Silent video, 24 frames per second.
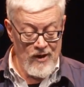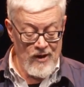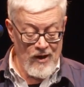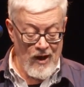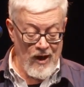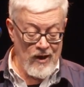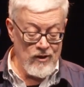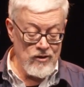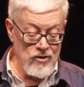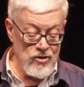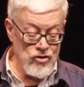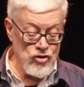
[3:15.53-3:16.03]

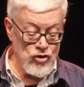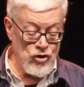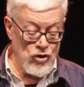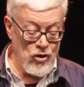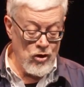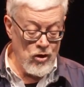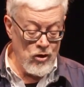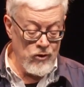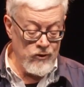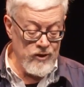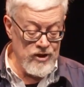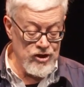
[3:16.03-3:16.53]
and
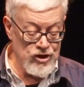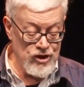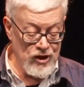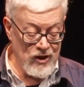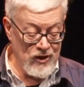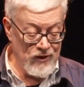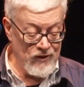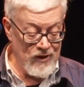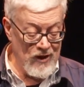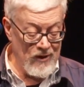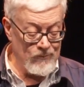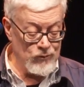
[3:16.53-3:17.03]

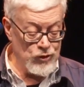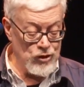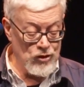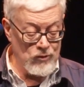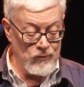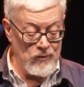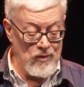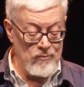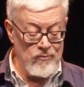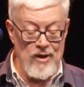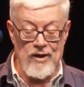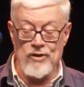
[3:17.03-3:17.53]
encouraging them to
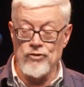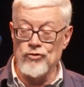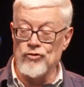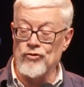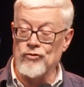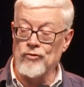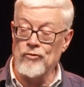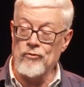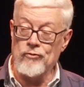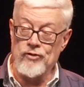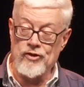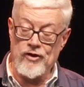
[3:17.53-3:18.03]
remain
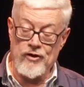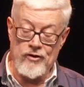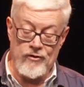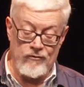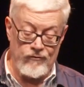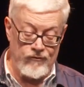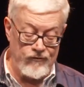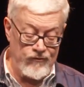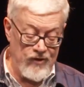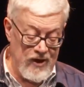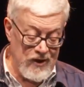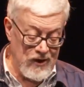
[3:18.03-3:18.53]
true to the
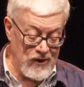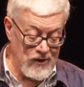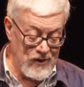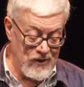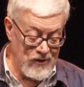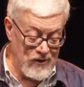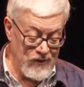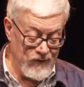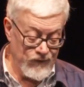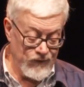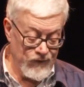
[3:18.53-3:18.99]
faith.